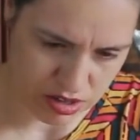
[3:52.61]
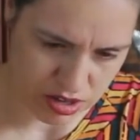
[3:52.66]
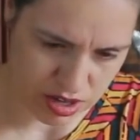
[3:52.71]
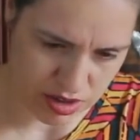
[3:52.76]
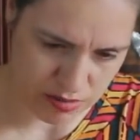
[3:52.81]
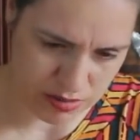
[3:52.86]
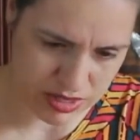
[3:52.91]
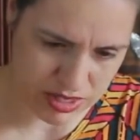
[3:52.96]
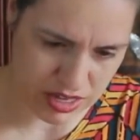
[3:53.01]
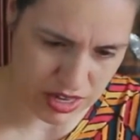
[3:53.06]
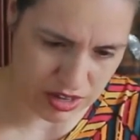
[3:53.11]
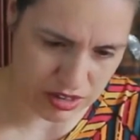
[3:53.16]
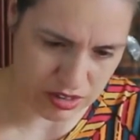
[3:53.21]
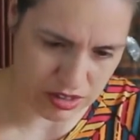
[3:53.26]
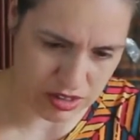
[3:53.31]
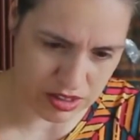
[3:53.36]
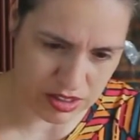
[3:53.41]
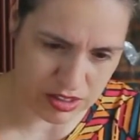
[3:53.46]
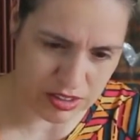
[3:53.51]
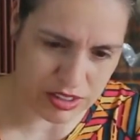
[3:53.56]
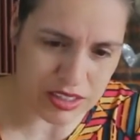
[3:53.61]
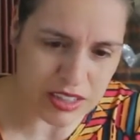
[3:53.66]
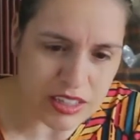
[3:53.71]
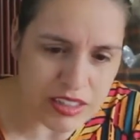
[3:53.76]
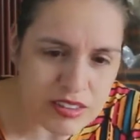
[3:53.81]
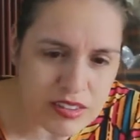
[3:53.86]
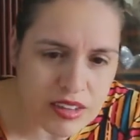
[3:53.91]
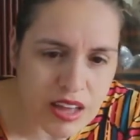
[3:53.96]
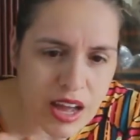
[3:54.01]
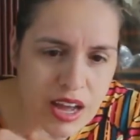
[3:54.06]
I'm scared. Look,
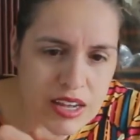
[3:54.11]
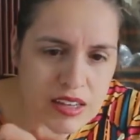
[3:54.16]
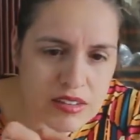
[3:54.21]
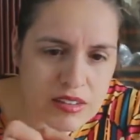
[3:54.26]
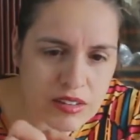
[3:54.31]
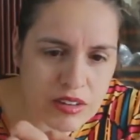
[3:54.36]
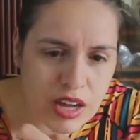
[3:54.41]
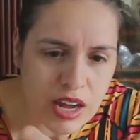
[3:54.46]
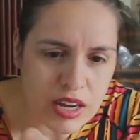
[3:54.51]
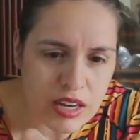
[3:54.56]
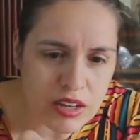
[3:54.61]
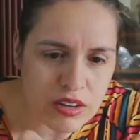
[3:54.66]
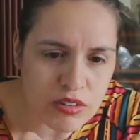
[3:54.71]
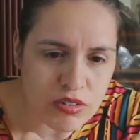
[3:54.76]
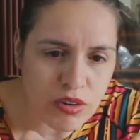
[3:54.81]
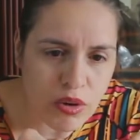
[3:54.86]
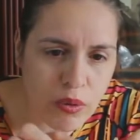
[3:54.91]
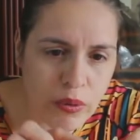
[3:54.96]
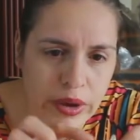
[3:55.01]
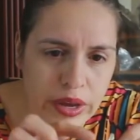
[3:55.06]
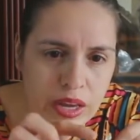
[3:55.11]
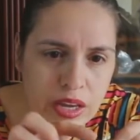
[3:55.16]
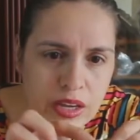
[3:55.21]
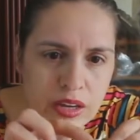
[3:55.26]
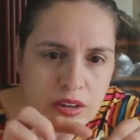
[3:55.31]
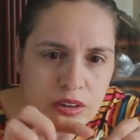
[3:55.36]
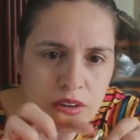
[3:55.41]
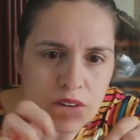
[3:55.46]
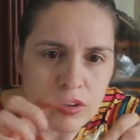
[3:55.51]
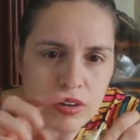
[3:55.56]
these guys are kind of growing
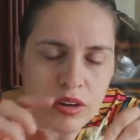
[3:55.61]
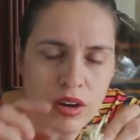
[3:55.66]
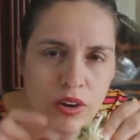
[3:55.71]
here.